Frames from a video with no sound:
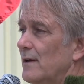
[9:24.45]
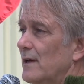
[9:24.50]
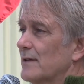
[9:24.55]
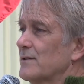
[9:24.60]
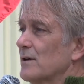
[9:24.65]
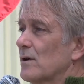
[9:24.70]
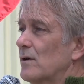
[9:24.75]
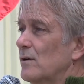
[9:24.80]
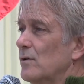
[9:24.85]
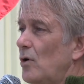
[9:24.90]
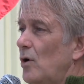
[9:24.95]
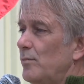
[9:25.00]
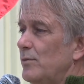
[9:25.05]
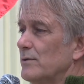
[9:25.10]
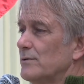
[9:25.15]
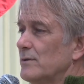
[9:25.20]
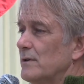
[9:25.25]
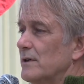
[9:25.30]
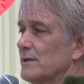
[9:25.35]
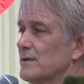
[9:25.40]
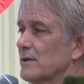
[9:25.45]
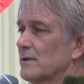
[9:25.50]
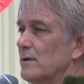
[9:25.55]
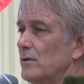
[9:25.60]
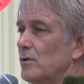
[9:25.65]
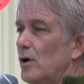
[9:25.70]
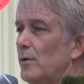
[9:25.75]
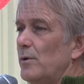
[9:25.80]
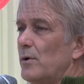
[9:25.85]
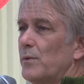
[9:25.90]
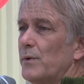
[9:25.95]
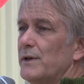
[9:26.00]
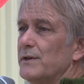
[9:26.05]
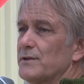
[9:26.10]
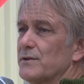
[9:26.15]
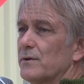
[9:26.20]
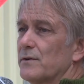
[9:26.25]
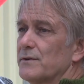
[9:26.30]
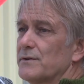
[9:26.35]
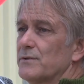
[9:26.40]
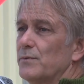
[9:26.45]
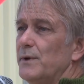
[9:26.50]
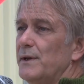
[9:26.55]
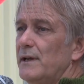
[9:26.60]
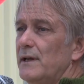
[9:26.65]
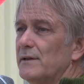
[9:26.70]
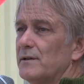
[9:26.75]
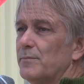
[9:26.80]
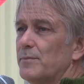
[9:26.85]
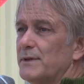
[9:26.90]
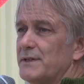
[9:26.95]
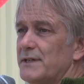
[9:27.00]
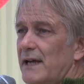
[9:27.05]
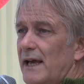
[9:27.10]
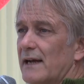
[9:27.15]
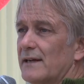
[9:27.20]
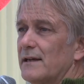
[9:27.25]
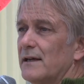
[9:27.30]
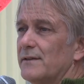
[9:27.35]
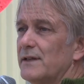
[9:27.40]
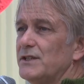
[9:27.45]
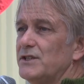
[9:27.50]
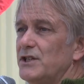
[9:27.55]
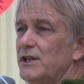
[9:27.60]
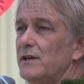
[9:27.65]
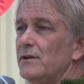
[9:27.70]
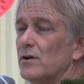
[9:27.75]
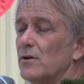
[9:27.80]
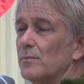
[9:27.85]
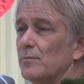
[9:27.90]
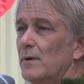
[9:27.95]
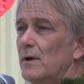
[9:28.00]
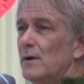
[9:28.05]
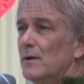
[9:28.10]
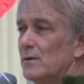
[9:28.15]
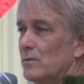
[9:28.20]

It's a global resource. We need to protect the genome.